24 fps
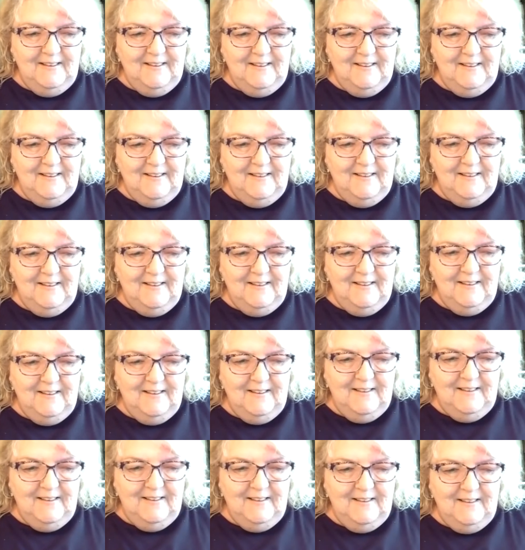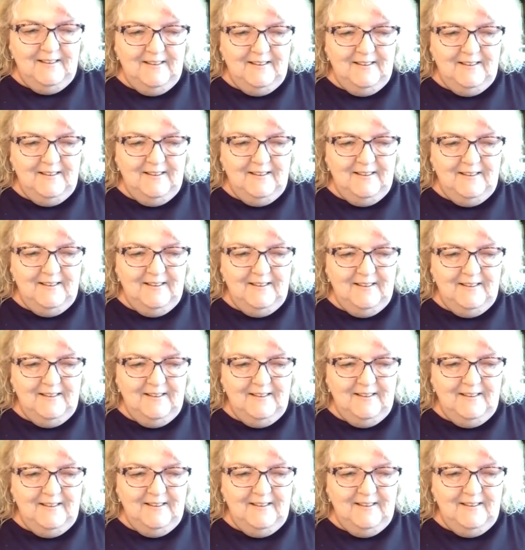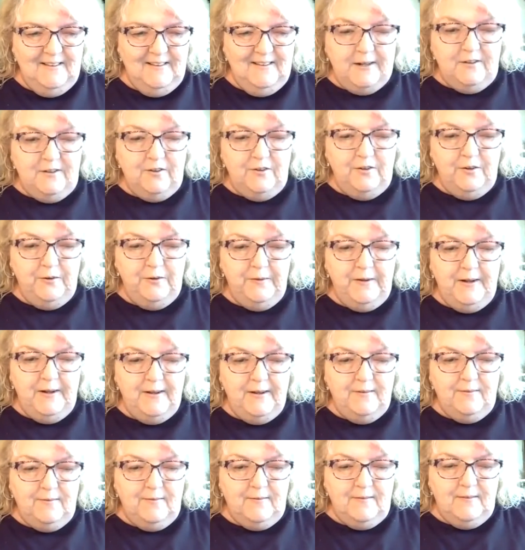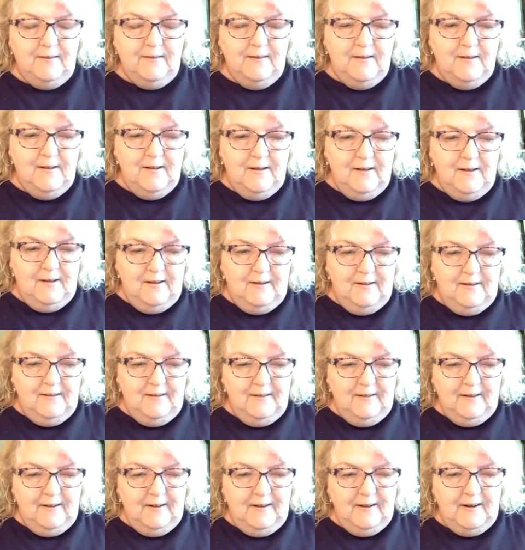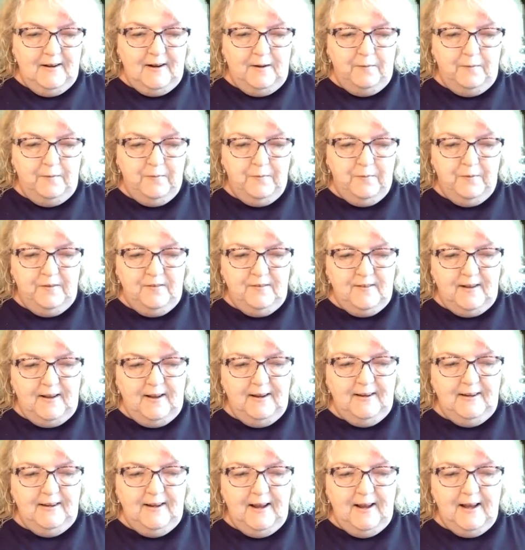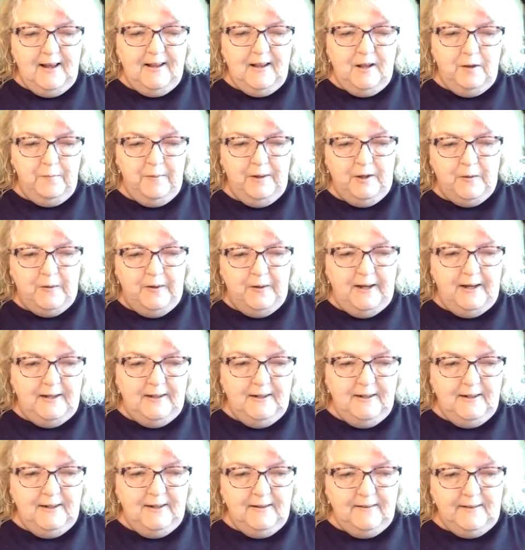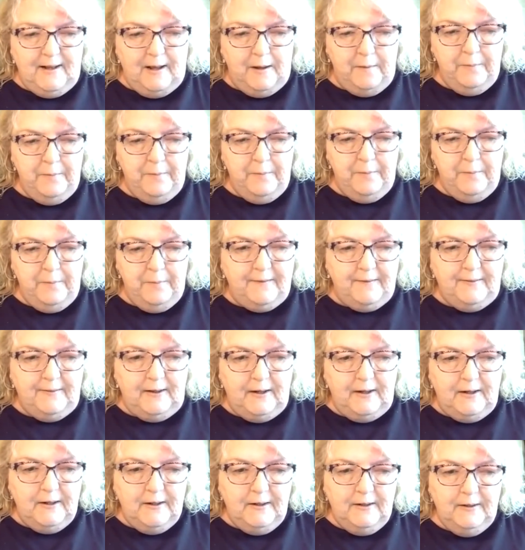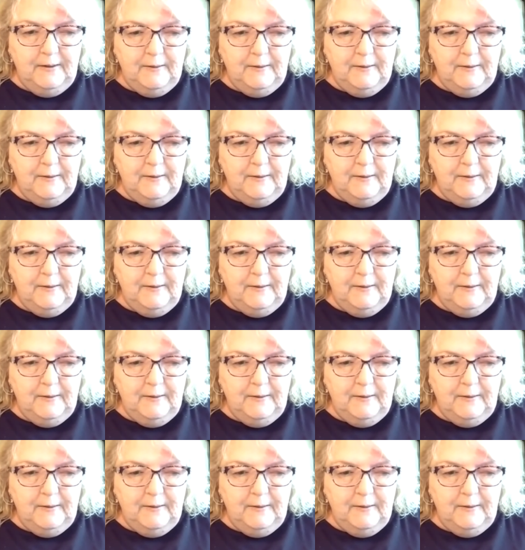Yeah, definitely on my to-do list. And I was like, yeah, let me go ahead and get that put out there.